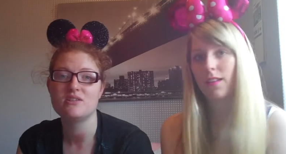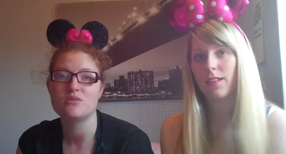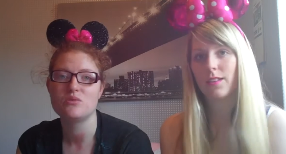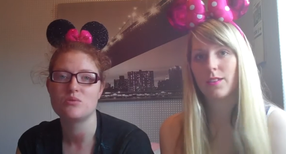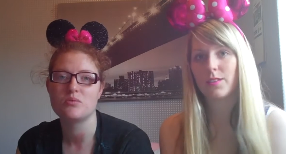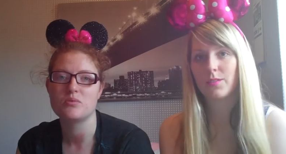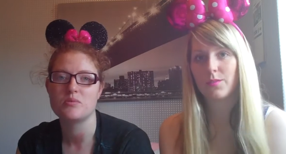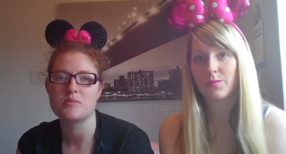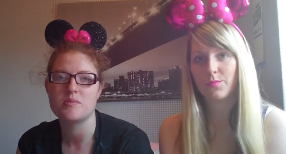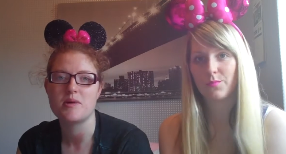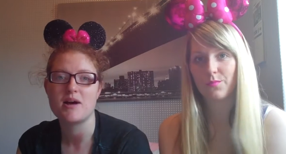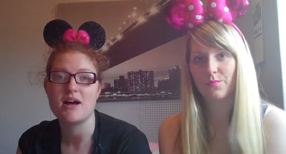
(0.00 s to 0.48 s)
Speaker 1: the
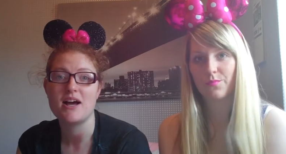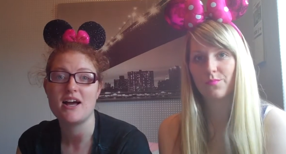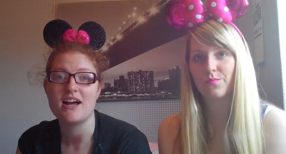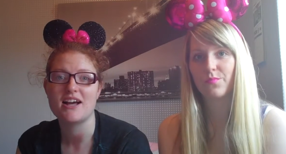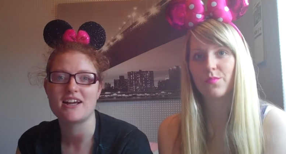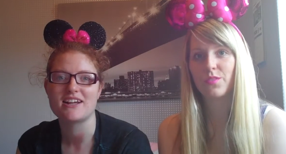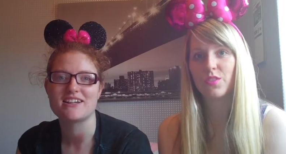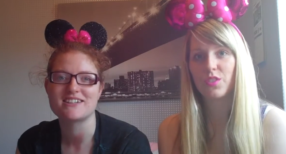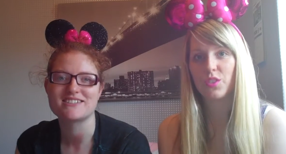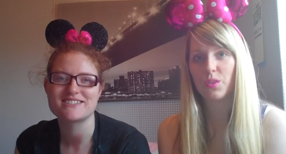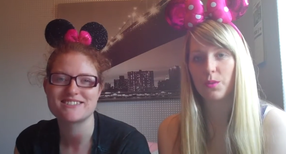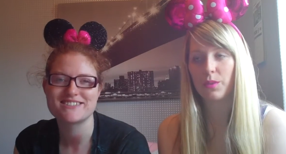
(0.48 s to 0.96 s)
whoopie
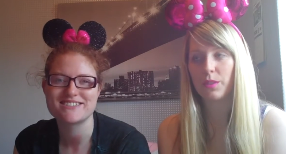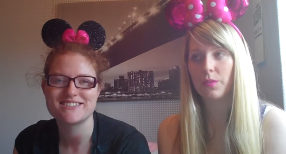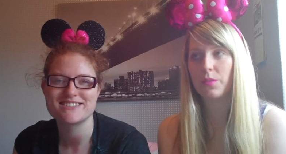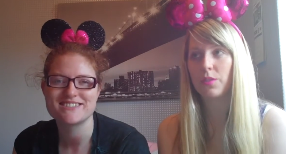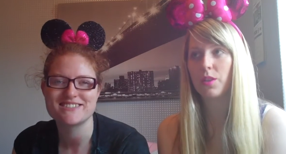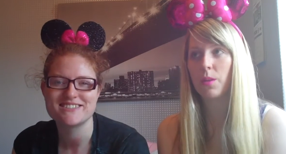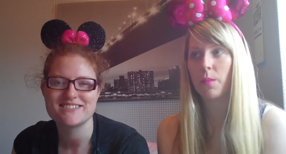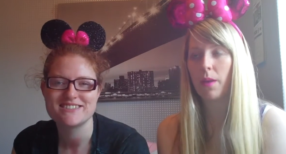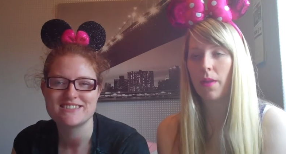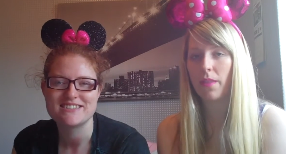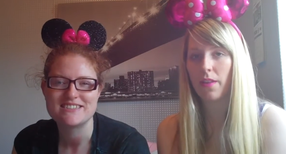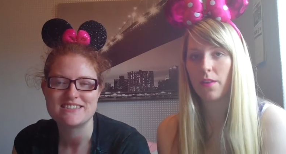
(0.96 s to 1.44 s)
pie. So we'll have to
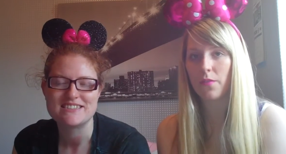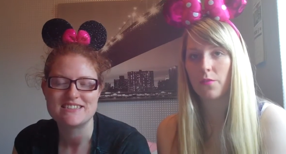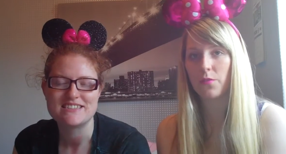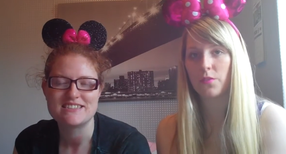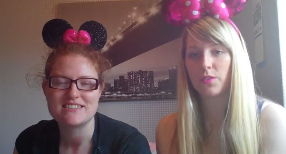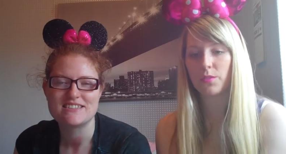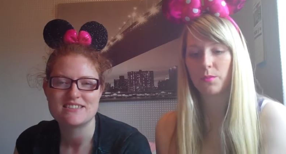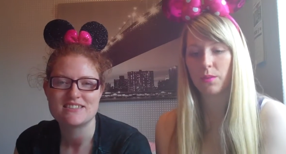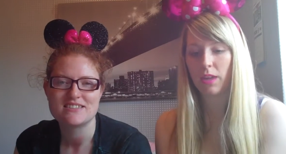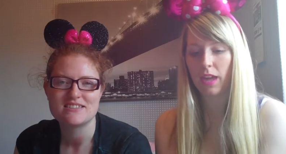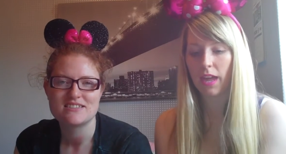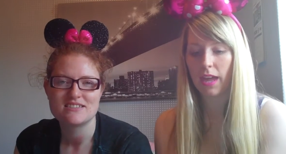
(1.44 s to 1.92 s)
go back there for
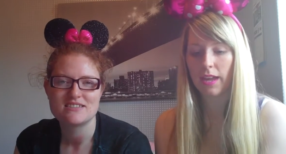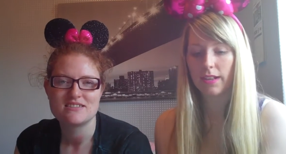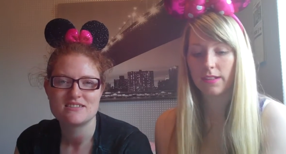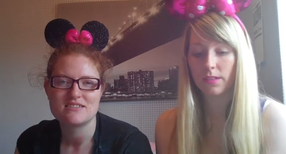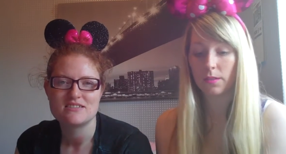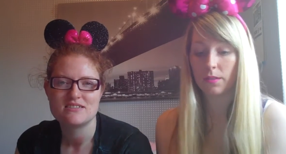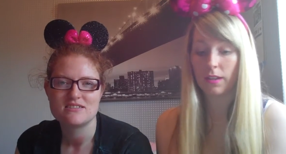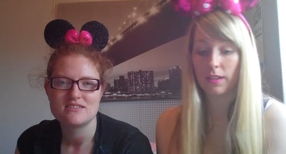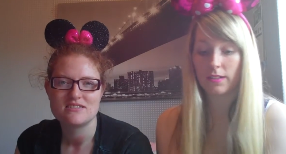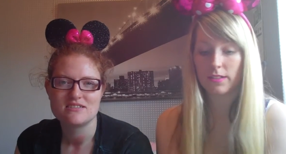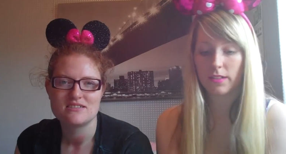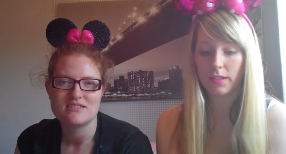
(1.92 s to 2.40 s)
some cakes
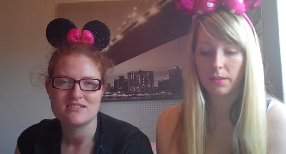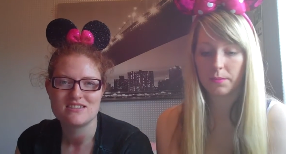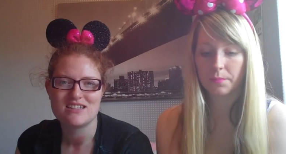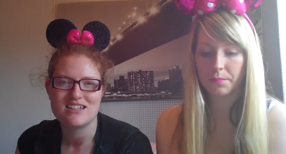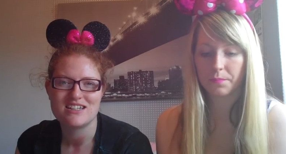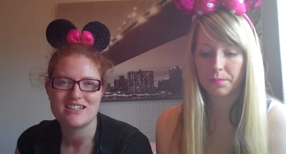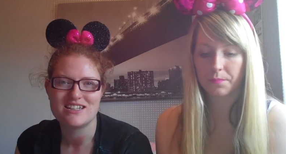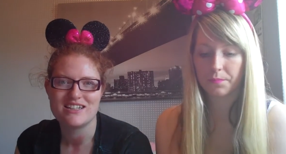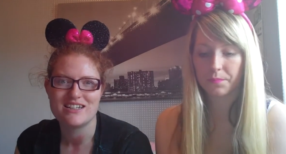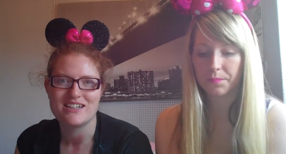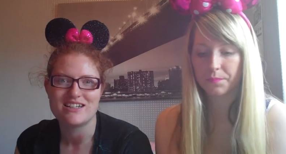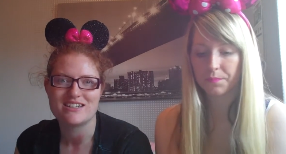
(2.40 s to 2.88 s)
the next time.
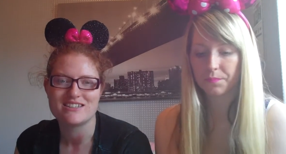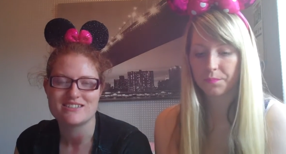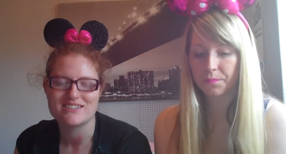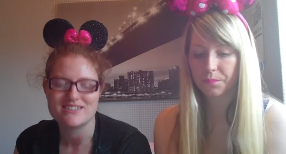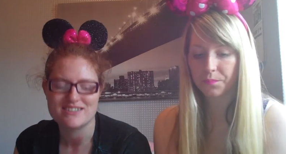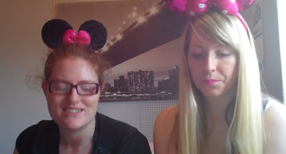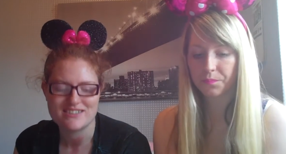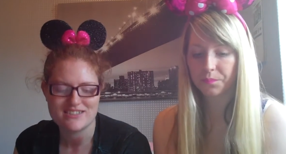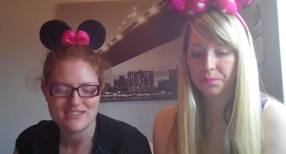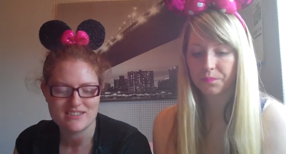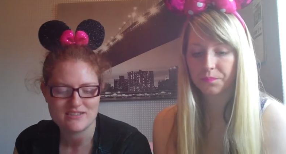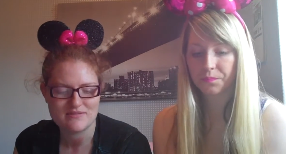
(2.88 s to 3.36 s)

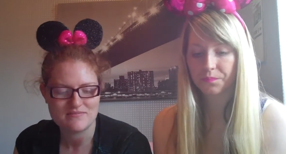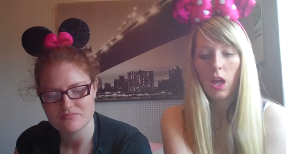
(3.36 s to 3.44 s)
Yes.